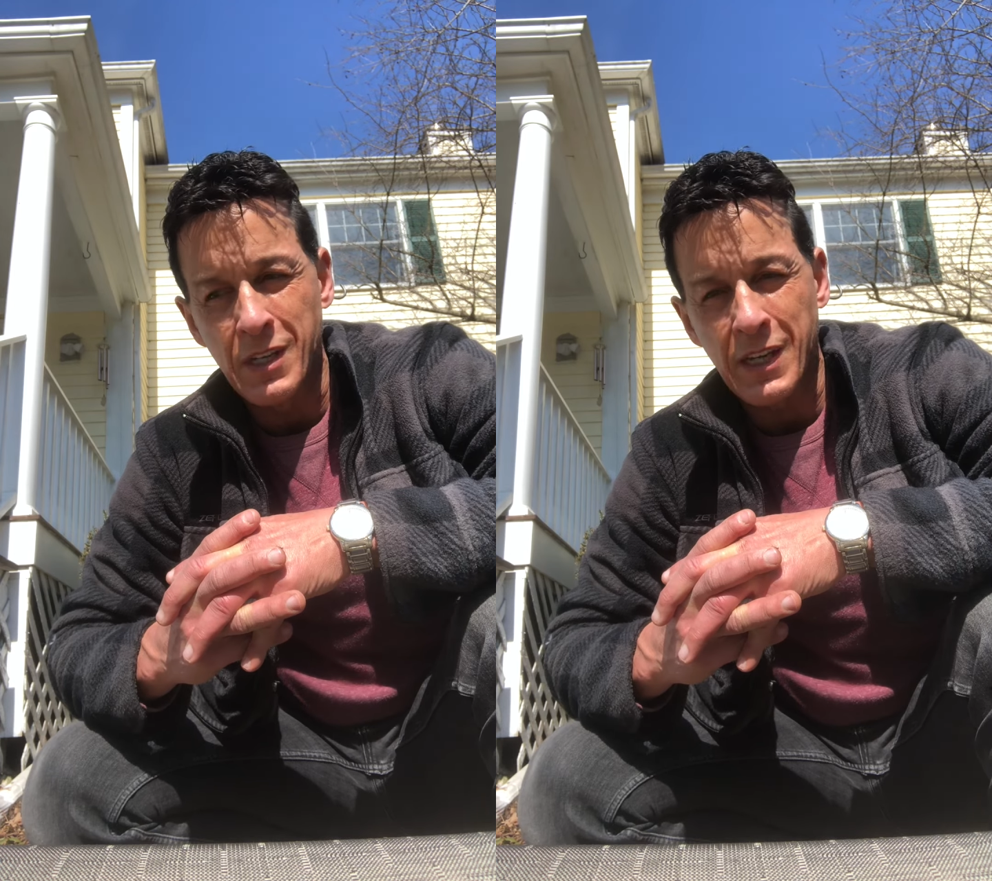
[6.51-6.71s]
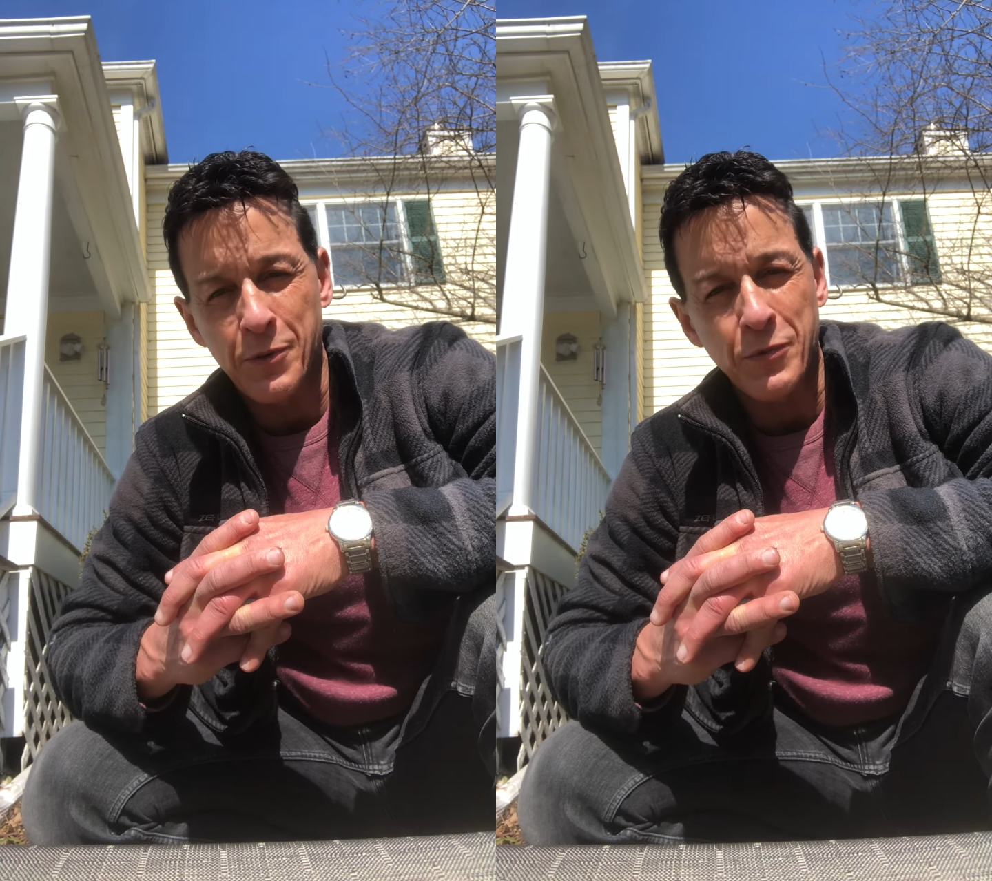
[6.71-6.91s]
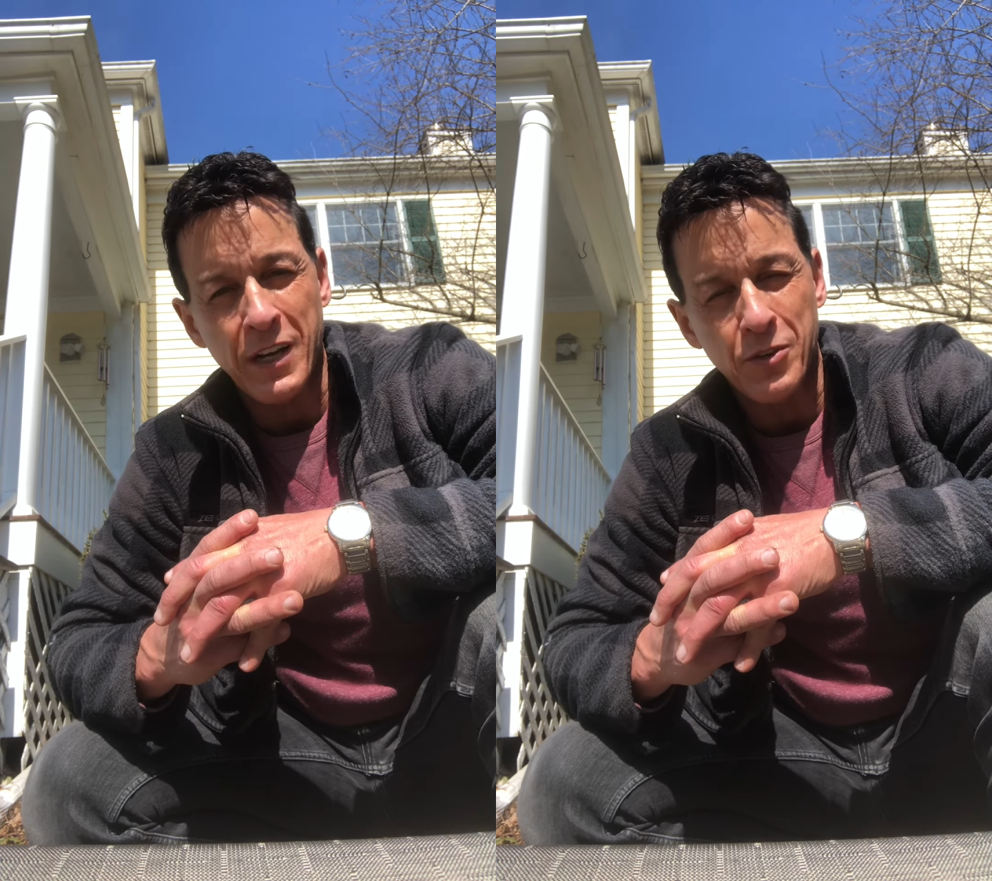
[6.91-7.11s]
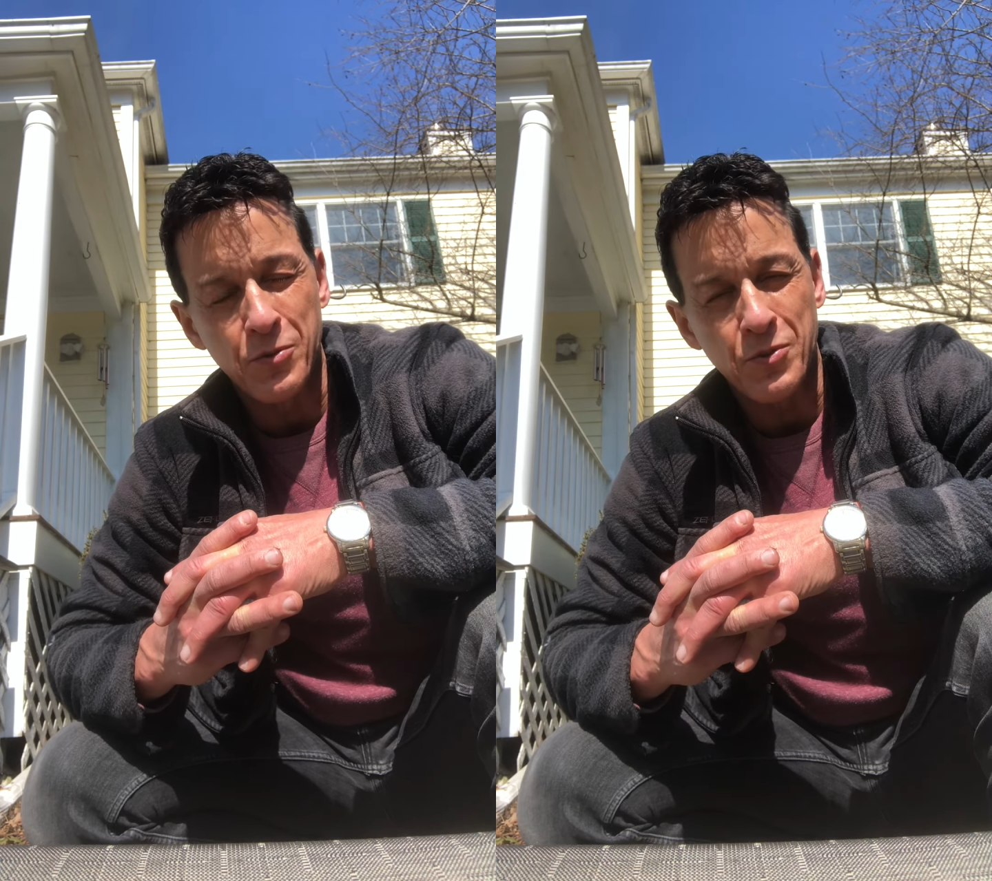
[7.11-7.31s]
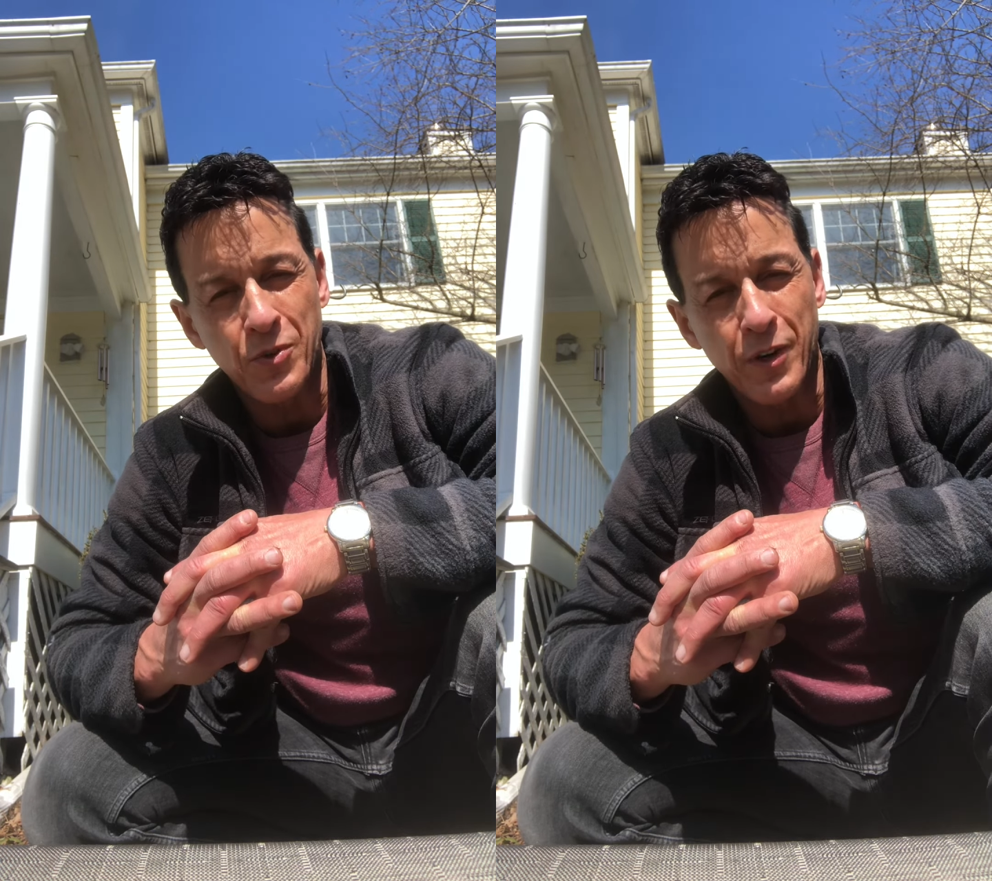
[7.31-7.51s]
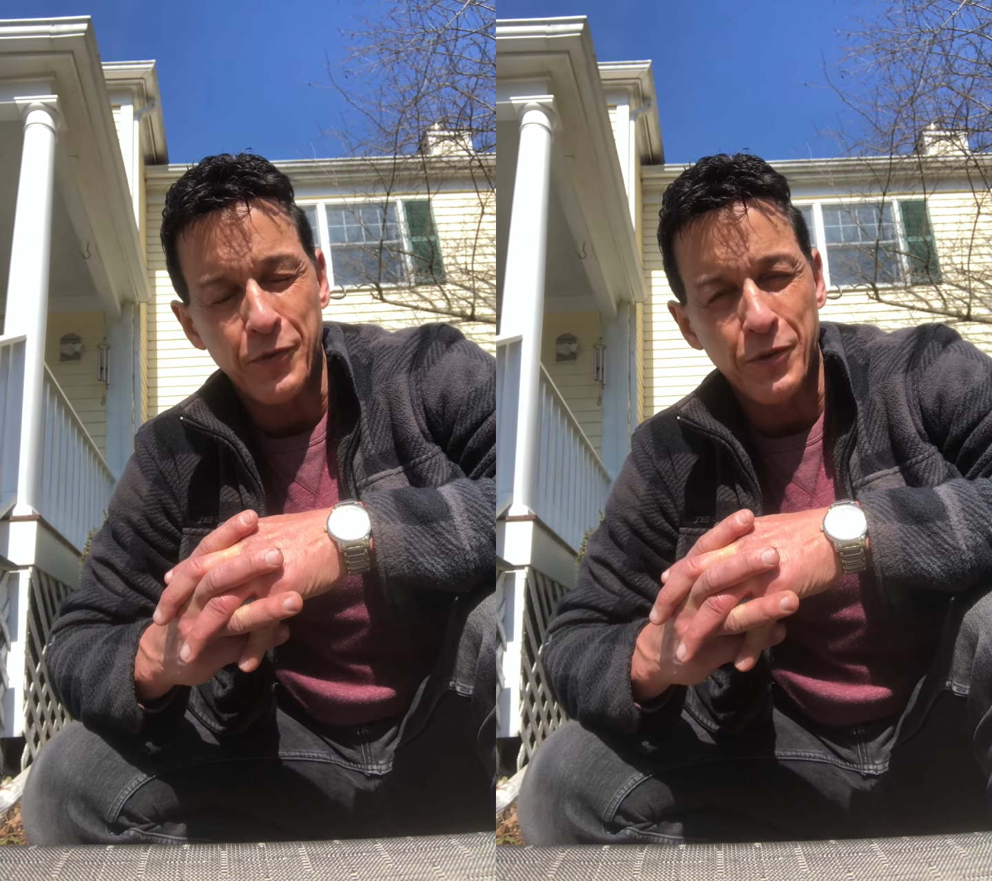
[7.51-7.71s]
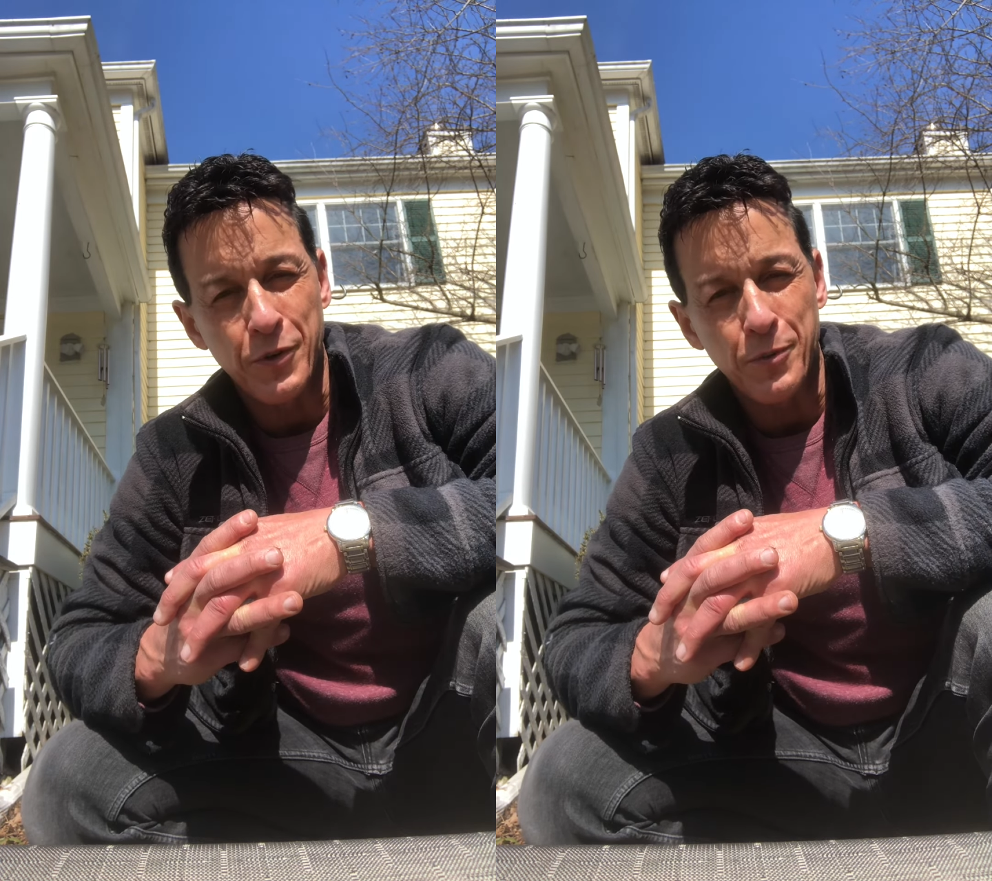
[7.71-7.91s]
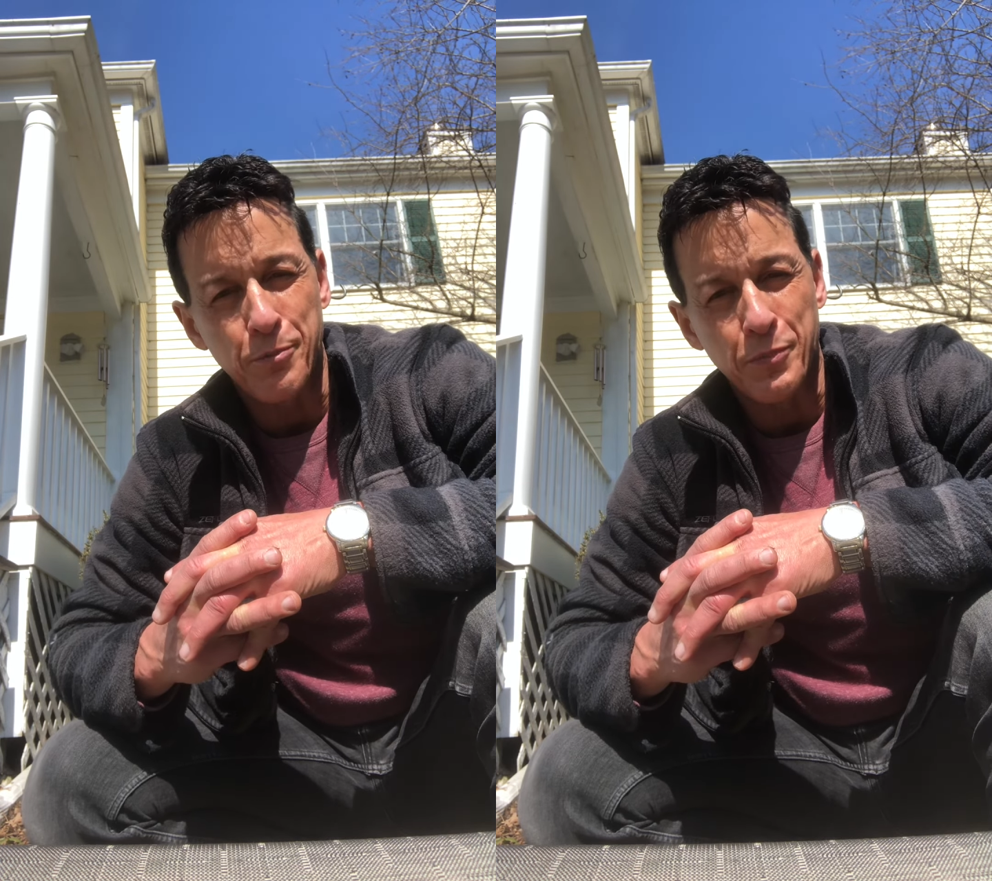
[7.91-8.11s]
and raccoons off
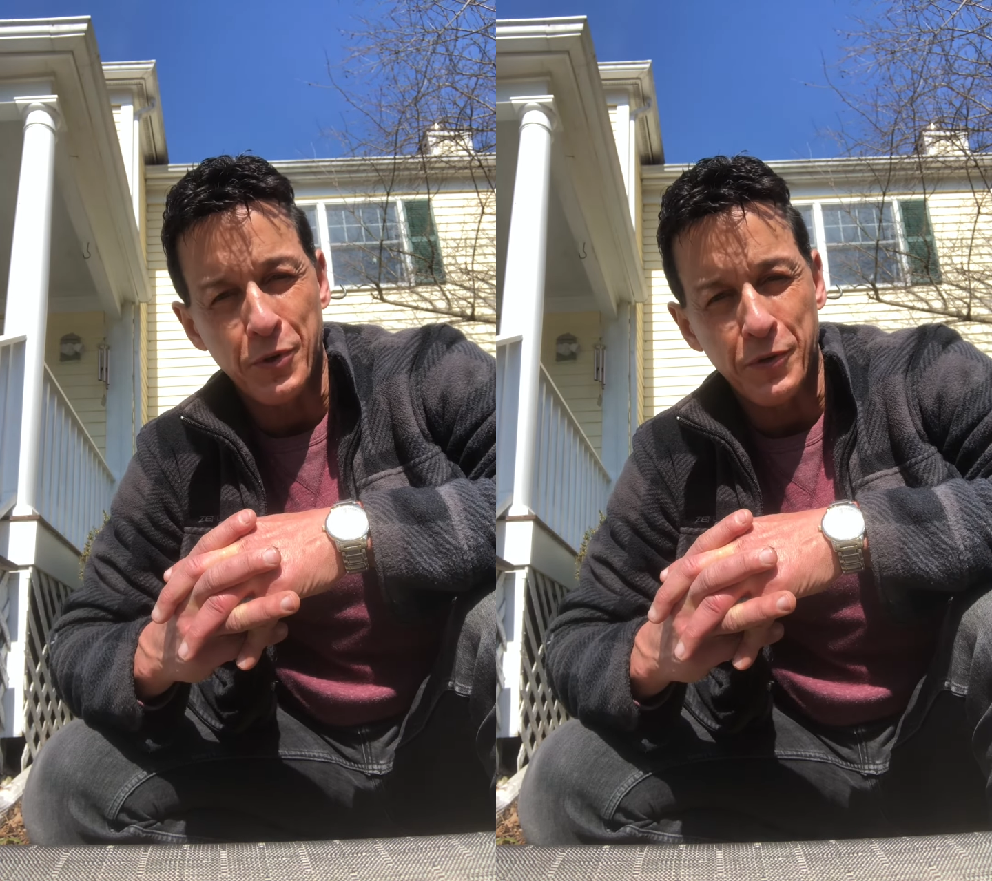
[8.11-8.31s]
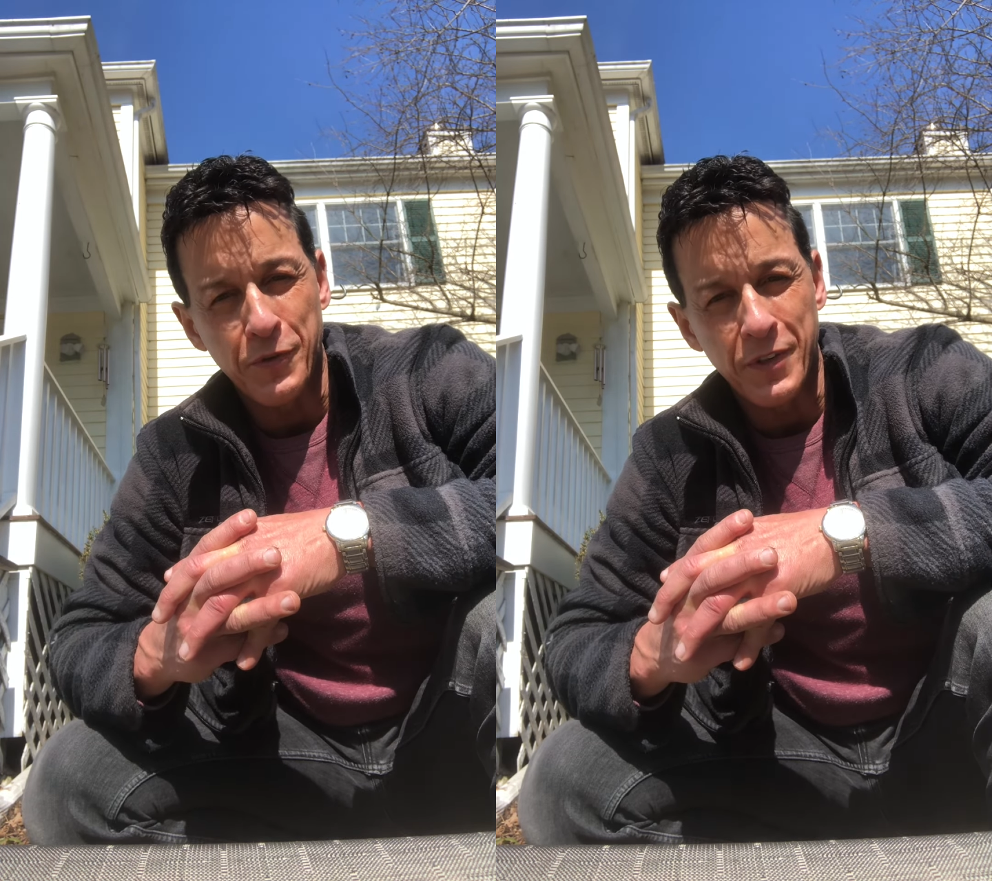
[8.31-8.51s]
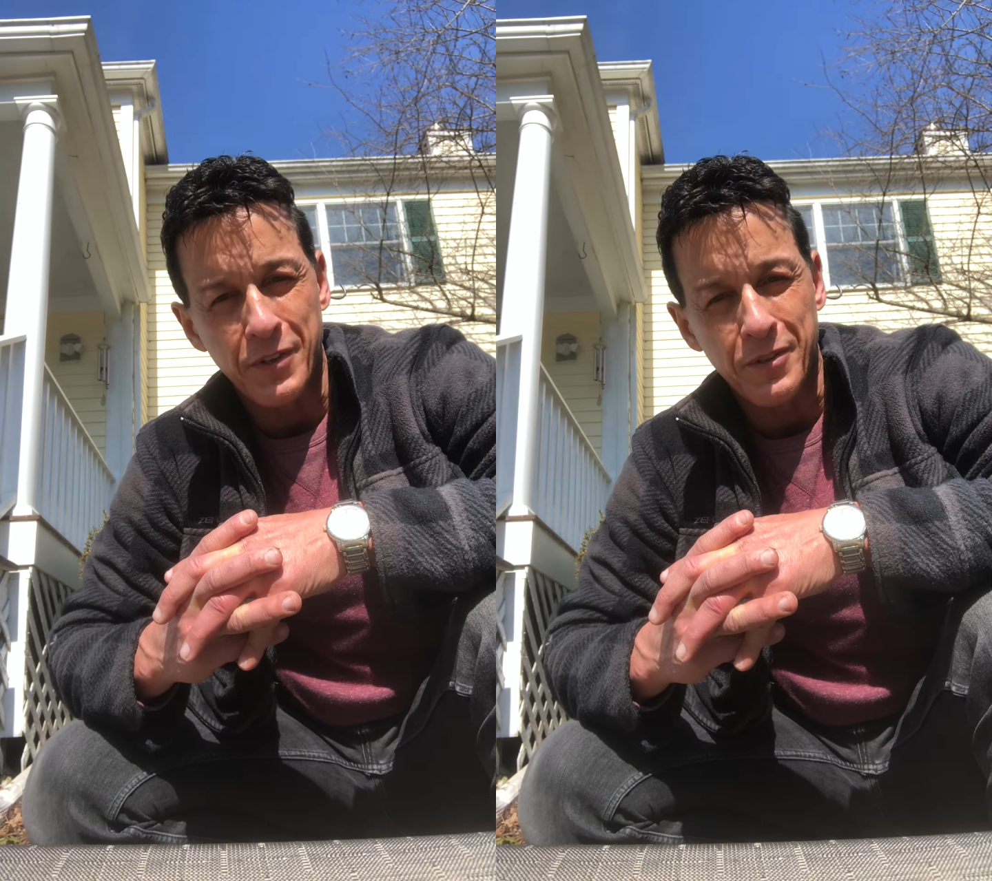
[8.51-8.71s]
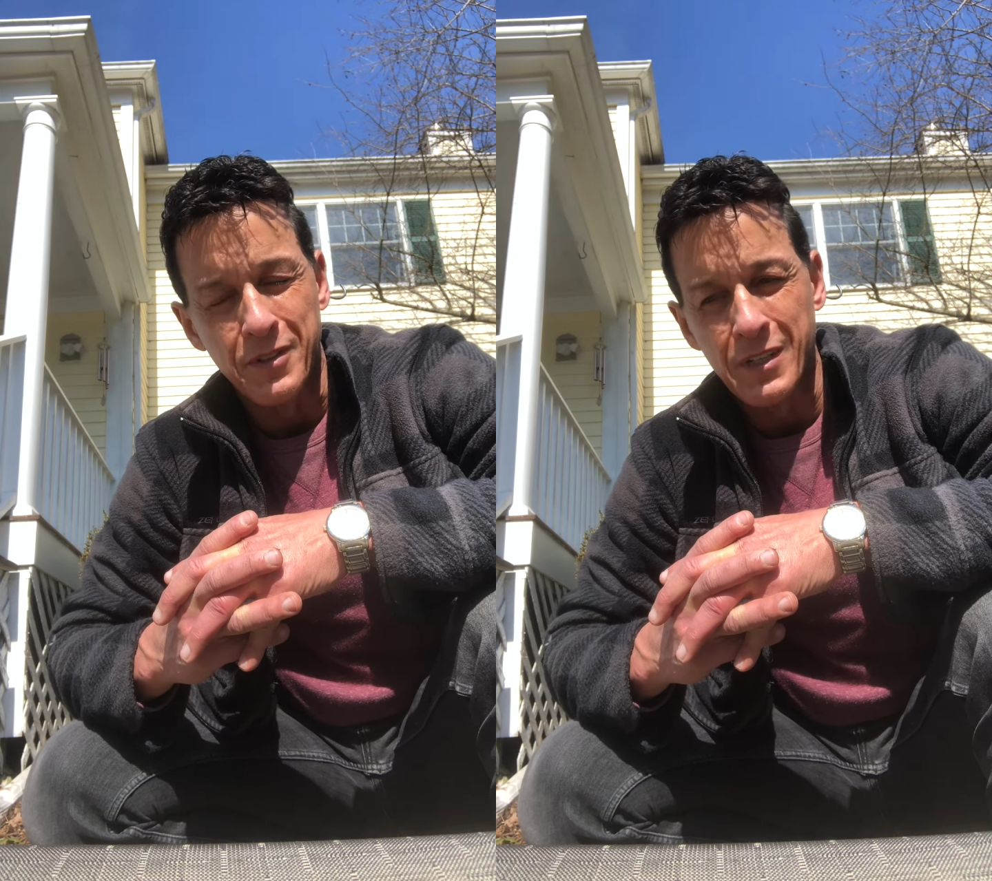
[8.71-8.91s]
your bird feeder.